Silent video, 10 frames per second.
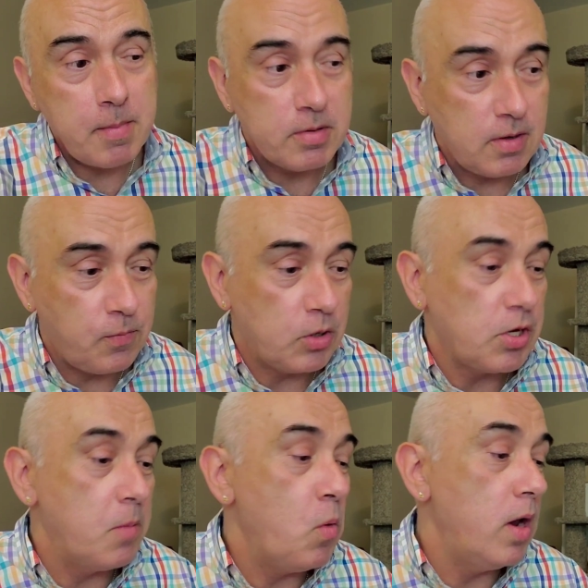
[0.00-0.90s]

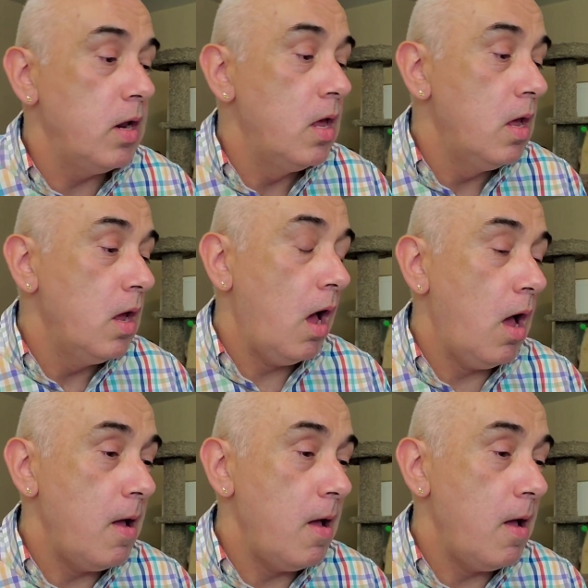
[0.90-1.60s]
subscribers, of which I'm one.